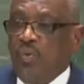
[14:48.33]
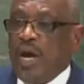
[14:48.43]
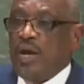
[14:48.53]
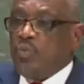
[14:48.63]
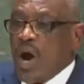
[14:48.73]

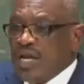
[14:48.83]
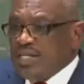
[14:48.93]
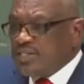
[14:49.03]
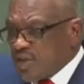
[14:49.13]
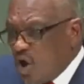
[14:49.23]
When
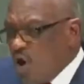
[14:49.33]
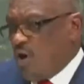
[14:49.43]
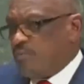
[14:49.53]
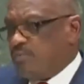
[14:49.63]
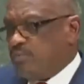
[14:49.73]
one
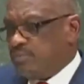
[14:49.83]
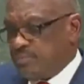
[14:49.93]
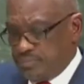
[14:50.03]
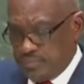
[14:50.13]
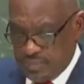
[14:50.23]
storm
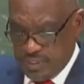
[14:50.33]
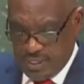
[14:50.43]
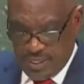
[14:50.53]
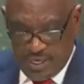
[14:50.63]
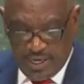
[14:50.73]

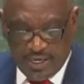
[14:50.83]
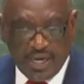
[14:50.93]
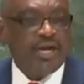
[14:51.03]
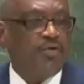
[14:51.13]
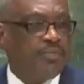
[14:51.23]

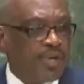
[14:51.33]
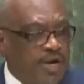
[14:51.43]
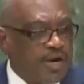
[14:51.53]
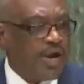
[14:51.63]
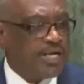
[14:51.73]
can
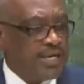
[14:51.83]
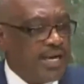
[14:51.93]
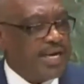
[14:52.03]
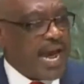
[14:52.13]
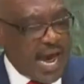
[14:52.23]
obliterate
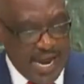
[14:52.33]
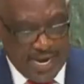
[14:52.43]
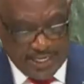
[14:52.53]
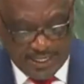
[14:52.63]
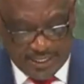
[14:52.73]
an
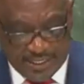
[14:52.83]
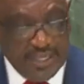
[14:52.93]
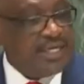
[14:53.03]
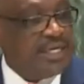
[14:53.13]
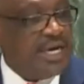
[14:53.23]

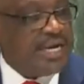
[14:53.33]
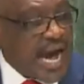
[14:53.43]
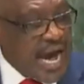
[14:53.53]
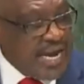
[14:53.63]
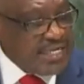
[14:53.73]

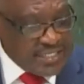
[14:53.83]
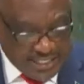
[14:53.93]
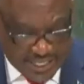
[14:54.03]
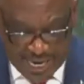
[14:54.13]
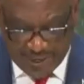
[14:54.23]
island
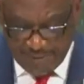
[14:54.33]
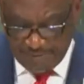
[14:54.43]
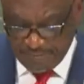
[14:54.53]
state